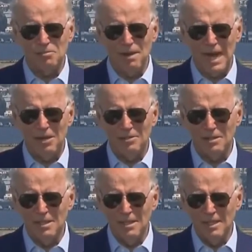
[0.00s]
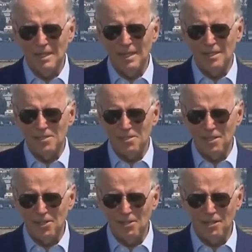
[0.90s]
is about. It is
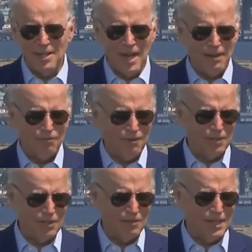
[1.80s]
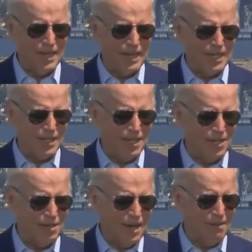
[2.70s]
literally, not figuratively, a
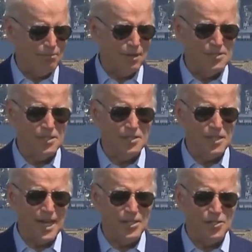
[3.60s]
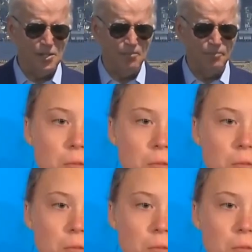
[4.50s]
clear and present danger.